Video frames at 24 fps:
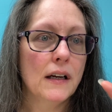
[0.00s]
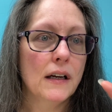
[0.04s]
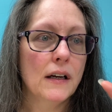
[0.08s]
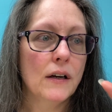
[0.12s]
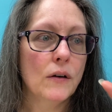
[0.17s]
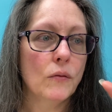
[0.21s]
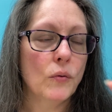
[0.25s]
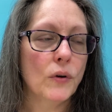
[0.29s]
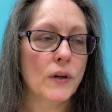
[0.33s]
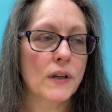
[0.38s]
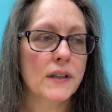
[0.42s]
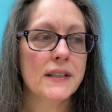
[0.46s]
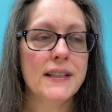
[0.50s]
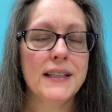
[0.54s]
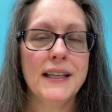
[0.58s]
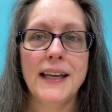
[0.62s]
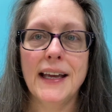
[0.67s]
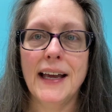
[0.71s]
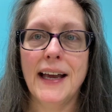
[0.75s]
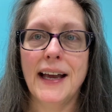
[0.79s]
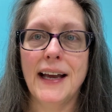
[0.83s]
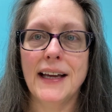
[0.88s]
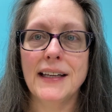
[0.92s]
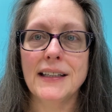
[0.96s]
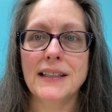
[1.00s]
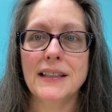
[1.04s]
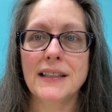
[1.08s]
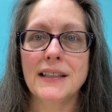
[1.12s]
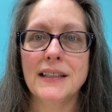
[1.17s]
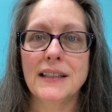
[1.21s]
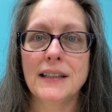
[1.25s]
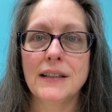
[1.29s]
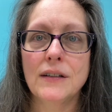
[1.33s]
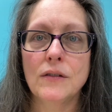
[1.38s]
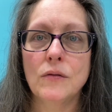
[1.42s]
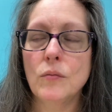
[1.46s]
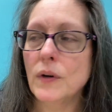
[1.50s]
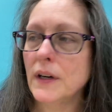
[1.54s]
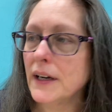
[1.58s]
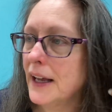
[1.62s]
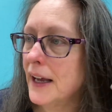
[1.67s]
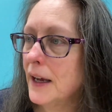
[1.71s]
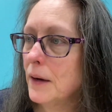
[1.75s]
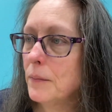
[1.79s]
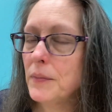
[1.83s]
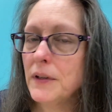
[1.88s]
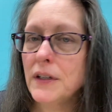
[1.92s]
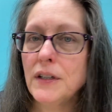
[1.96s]
where is he at? What
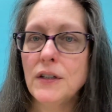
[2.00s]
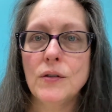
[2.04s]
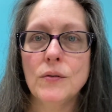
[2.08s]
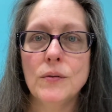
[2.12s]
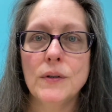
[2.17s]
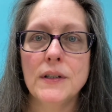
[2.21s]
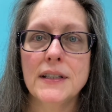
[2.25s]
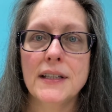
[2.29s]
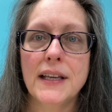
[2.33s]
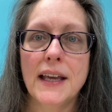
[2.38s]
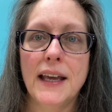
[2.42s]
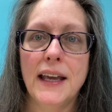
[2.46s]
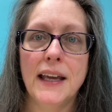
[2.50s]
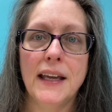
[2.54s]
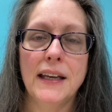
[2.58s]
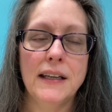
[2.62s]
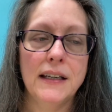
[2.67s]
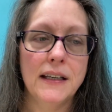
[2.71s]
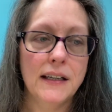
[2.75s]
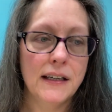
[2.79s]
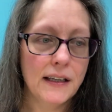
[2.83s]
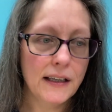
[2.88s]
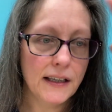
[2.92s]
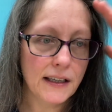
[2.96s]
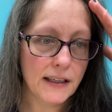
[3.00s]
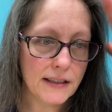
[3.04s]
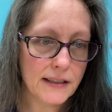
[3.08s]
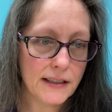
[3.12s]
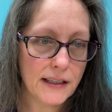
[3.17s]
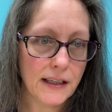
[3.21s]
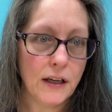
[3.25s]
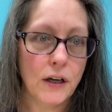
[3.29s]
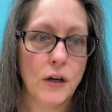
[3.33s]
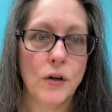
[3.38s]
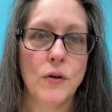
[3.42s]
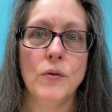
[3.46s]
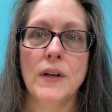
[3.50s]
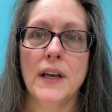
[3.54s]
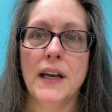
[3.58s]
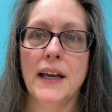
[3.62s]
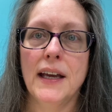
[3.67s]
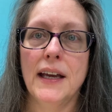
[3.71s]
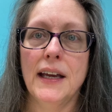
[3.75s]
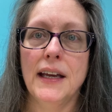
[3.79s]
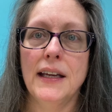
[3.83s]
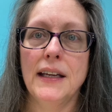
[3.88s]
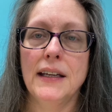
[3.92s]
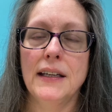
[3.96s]
happened to his head? Is he
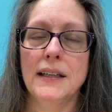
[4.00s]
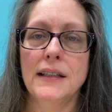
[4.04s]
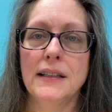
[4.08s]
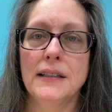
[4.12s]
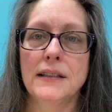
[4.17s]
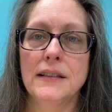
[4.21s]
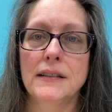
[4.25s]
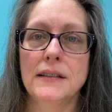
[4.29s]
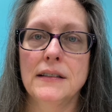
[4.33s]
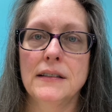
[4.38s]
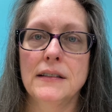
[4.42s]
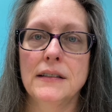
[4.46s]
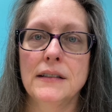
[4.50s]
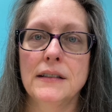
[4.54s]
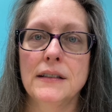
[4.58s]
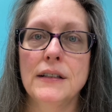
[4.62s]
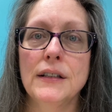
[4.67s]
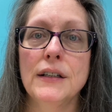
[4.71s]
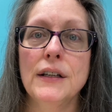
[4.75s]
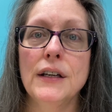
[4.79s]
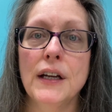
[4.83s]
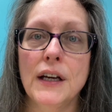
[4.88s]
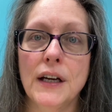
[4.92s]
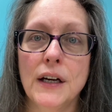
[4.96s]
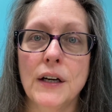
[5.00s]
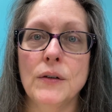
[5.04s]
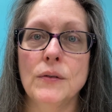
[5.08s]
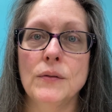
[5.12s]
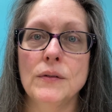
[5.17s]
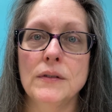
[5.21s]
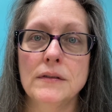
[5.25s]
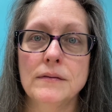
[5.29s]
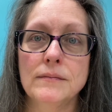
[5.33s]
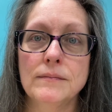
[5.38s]
okay? No.